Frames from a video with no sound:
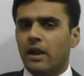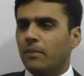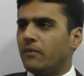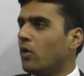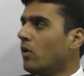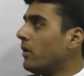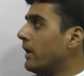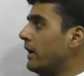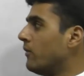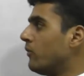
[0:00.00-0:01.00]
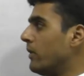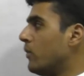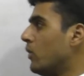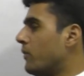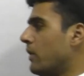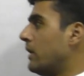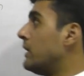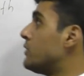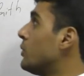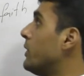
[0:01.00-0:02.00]
Now before we move
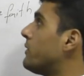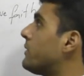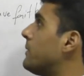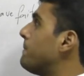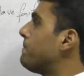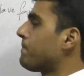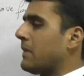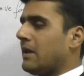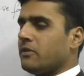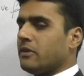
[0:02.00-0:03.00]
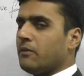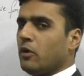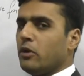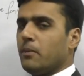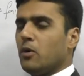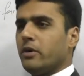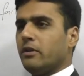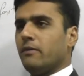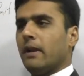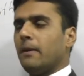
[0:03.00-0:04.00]
to this stuff on the board
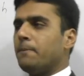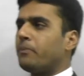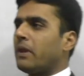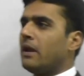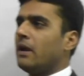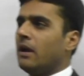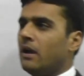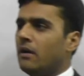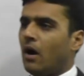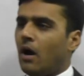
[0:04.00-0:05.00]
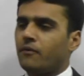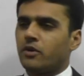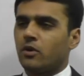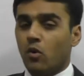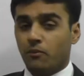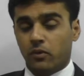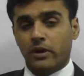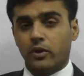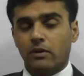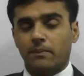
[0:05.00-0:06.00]
as well, after
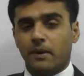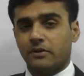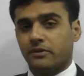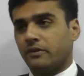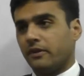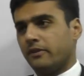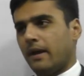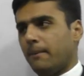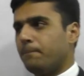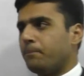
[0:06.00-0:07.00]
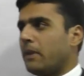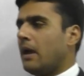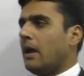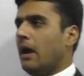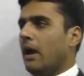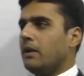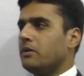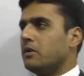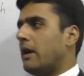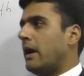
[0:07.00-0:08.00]
hopefully you will pass this exam,
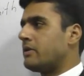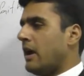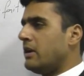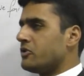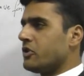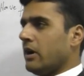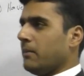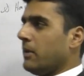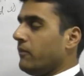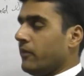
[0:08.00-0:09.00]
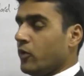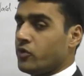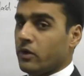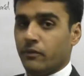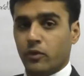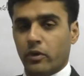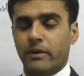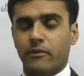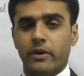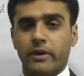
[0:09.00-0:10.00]
and at any time in future if you
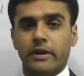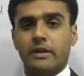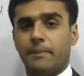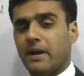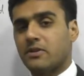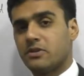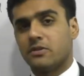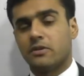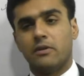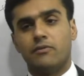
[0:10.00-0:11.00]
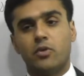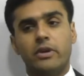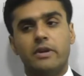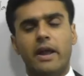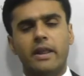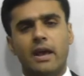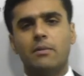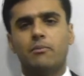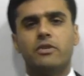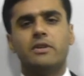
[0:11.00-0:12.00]
are working in the practice, if you need any
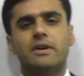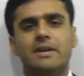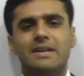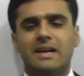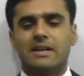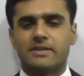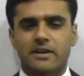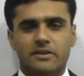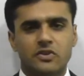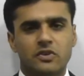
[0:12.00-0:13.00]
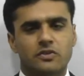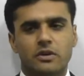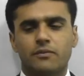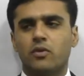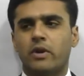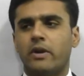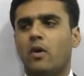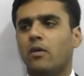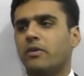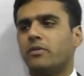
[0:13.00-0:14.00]
help with the taxation stuff, you can
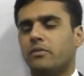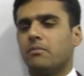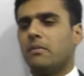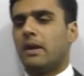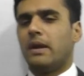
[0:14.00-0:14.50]
always